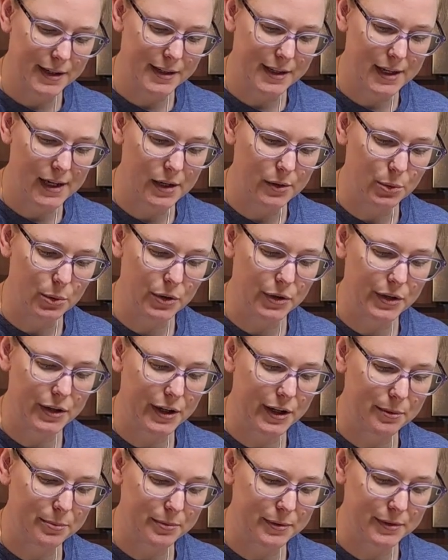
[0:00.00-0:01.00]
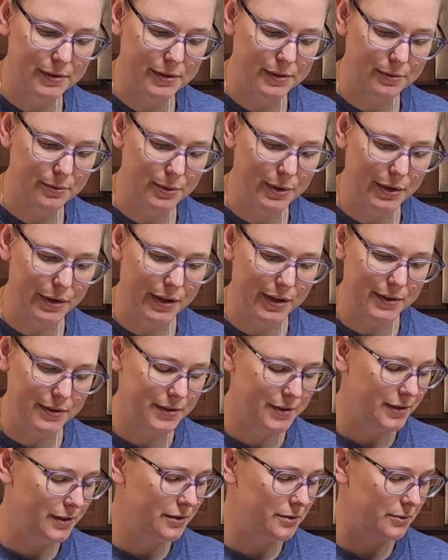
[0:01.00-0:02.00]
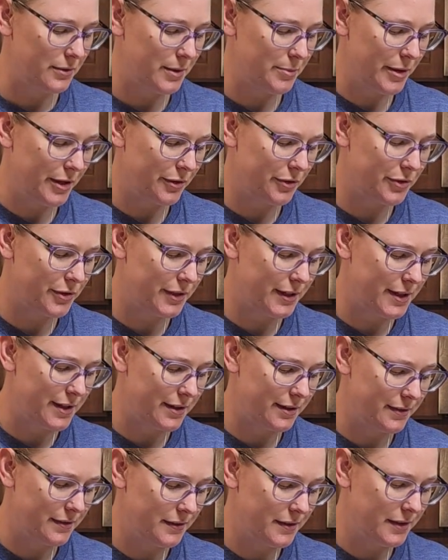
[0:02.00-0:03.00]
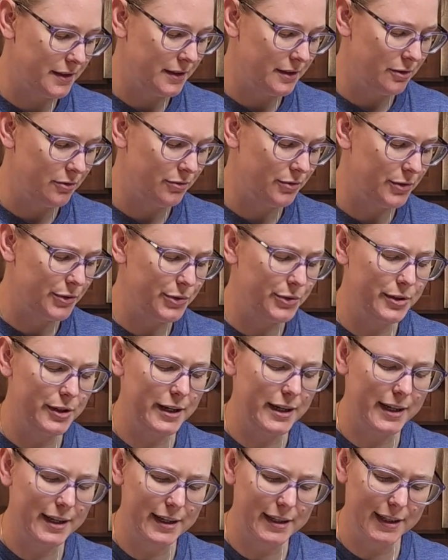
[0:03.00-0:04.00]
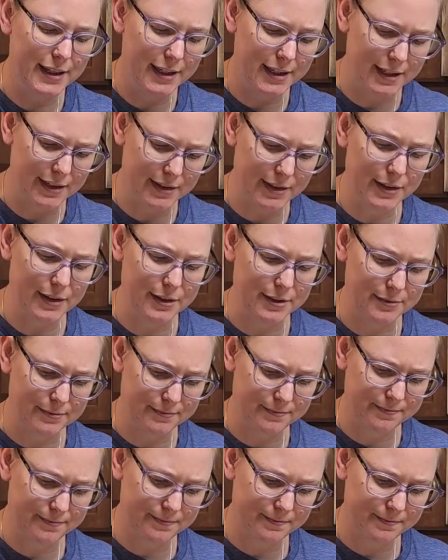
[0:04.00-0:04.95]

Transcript: and then you look up and realize, oh, I'm actually further ahead than I thought.